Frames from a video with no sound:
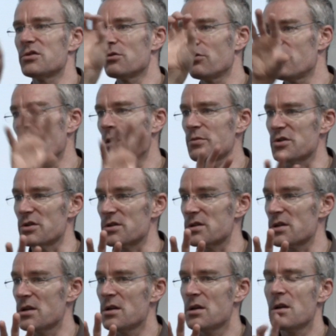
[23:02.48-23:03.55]
and all the options.
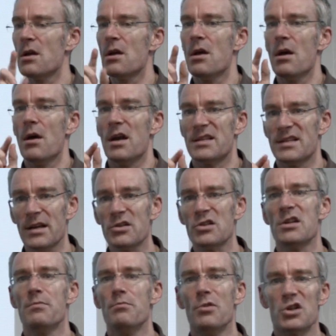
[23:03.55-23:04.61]
It's
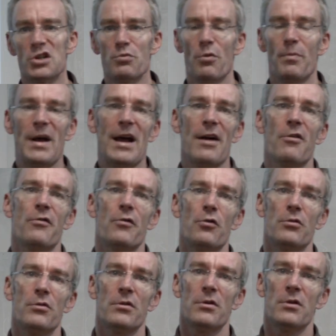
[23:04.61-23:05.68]
actually much more powerful.
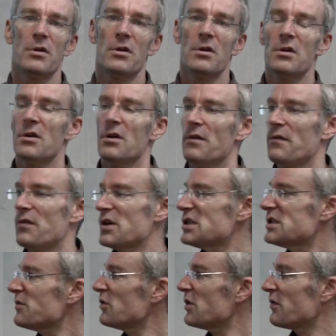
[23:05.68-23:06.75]

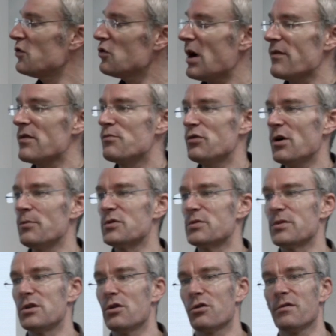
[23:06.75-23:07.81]
First of all, if you're having problems
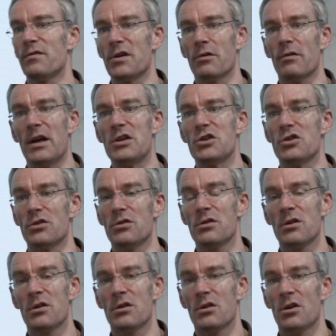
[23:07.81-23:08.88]
with your configuration,
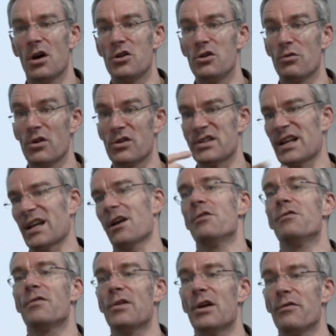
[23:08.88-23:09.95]
and you've got Stack
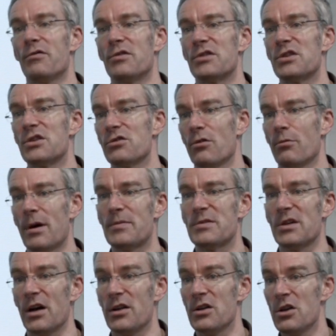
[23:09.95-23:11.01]
Overflow, for instance, or a
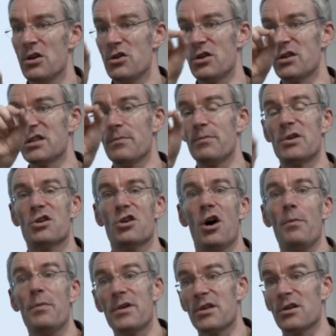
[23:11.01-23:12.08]
website, you can simply
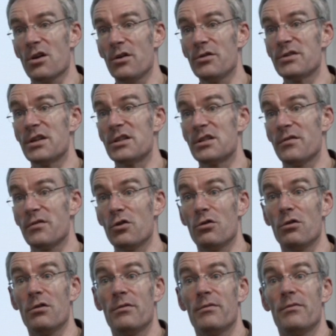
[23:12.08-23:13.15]
copy the contents of
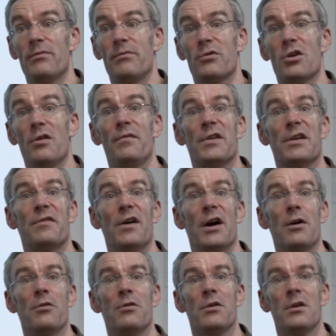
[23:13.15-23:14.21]
your config
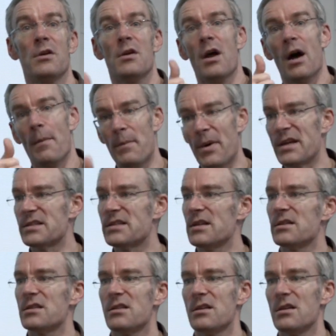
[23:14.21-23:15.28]
file and paste it
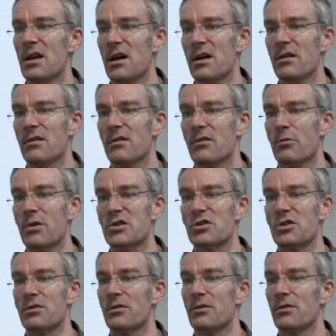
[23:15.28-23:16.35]
into the question.